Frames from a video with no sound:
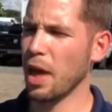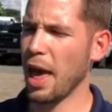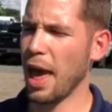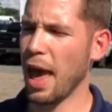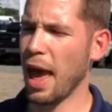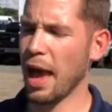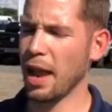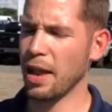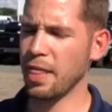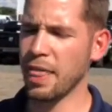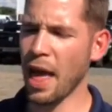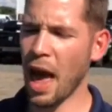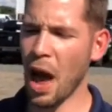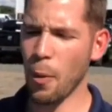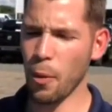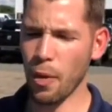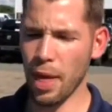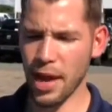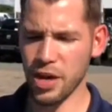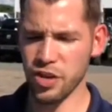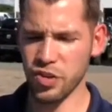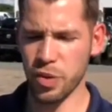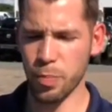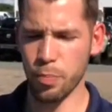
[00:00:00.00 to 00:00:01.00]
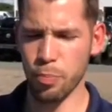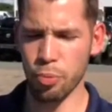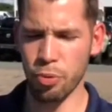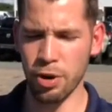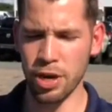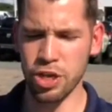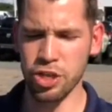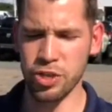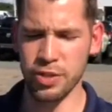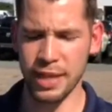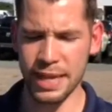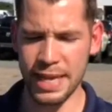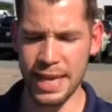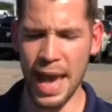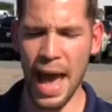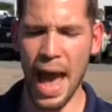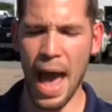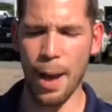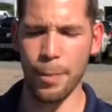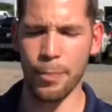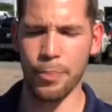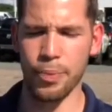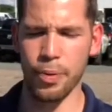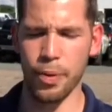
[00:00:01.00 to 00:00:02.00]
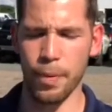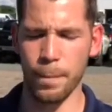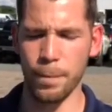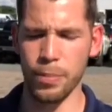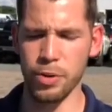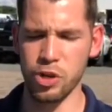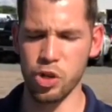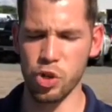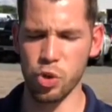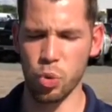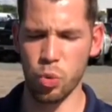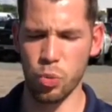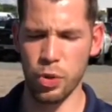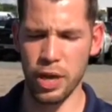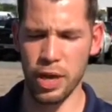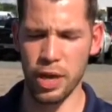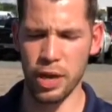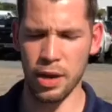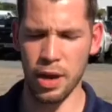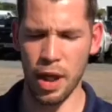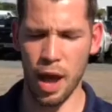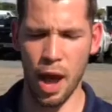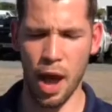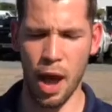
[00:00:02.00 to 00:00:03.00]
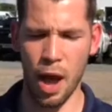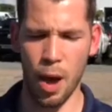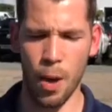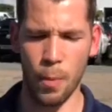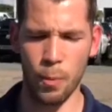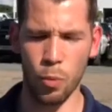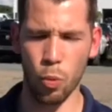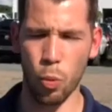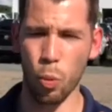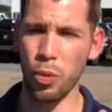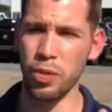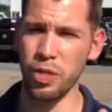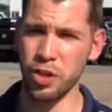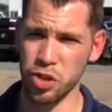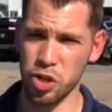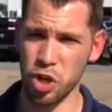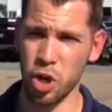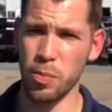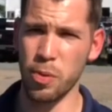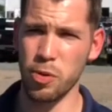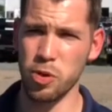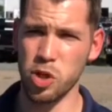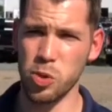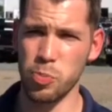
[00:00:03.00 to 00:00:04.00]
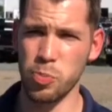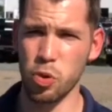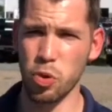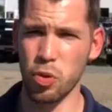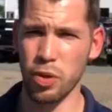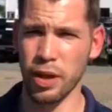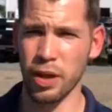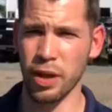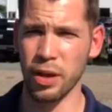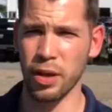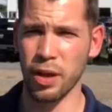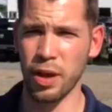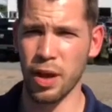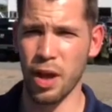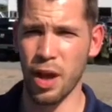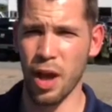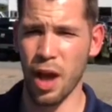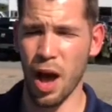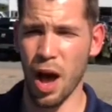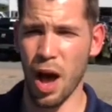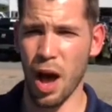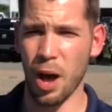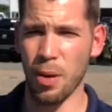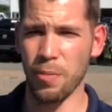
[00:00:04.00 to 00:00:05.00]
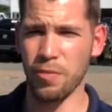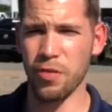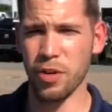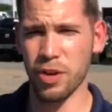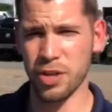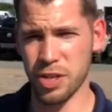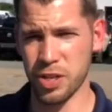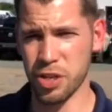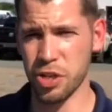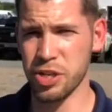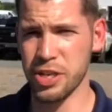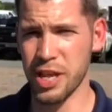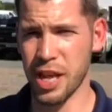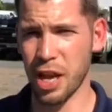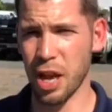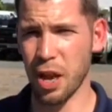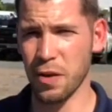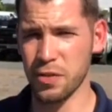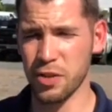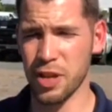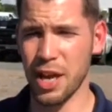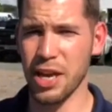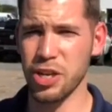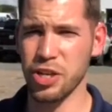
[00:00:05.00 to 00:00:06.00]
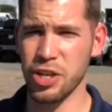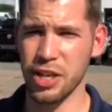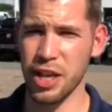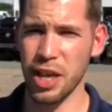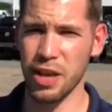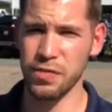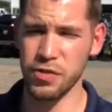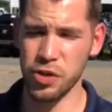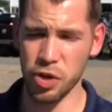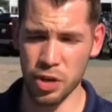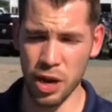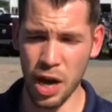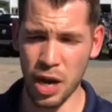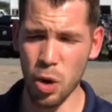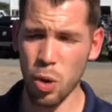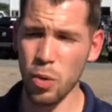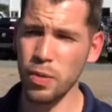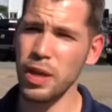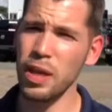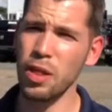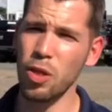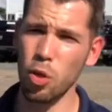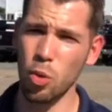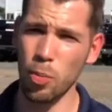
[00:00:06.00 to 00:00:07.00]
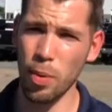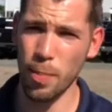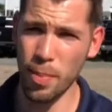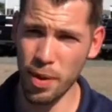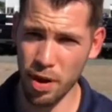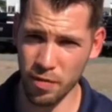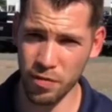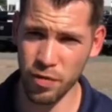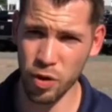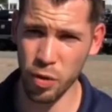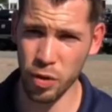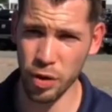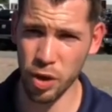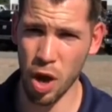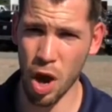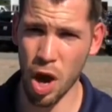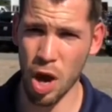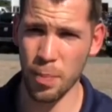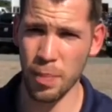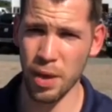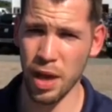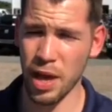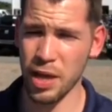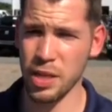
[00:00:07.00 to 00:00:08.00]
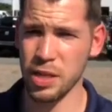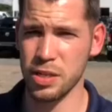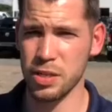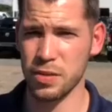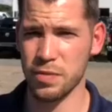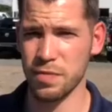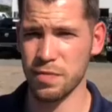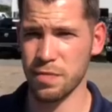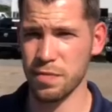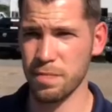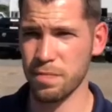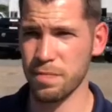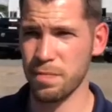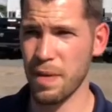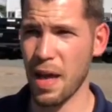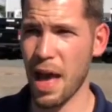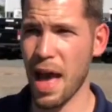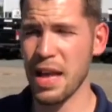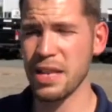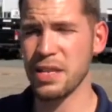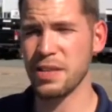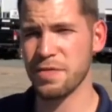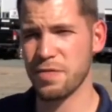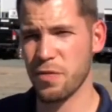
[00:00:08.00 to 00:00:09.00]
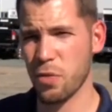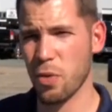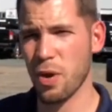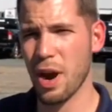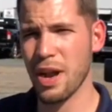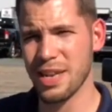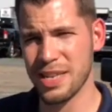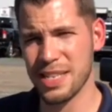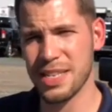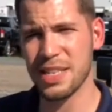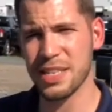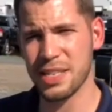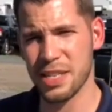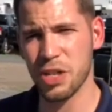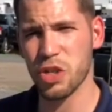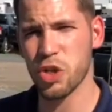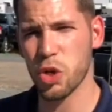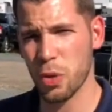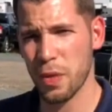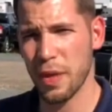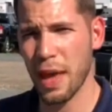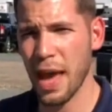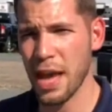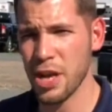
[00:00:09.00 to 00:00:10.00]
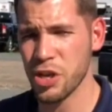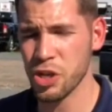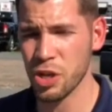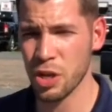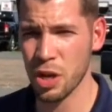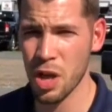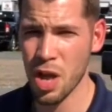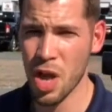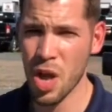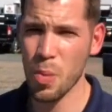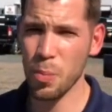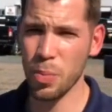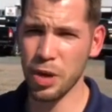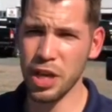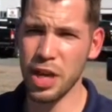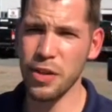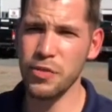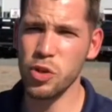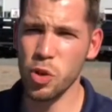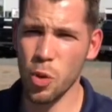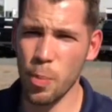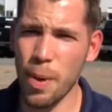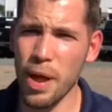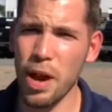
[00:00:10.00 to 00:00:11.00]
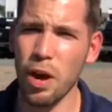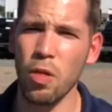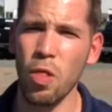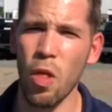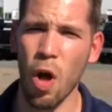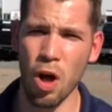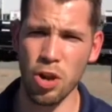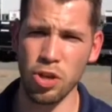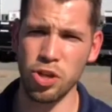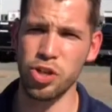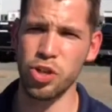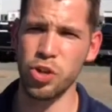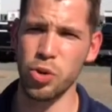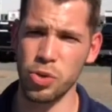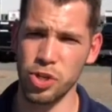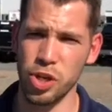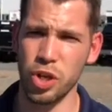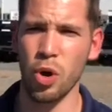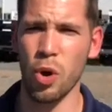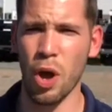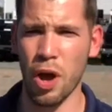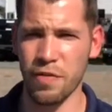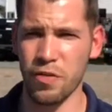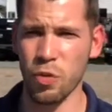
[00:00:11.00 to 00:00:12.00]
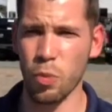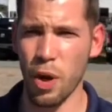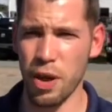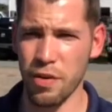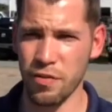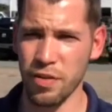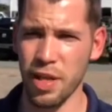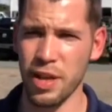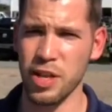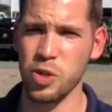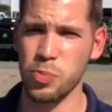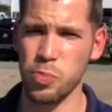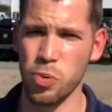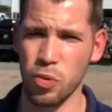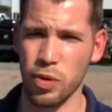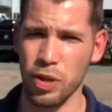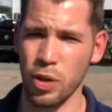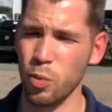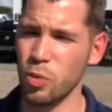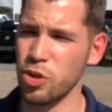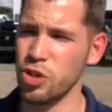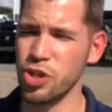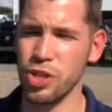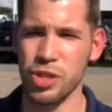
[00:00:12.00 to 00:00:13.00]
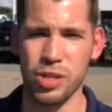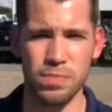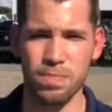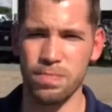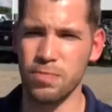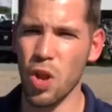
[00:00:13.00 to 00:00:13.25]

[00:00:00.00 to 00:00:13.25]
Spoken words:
And that will actually bridge the gap between when the turbo is spooling versus your takeoff. So it actually gives you not only a little bit better fuel economy as for an assistant to the engine, but it gives you a better launch too, so you don't have to wait for that spooling, which is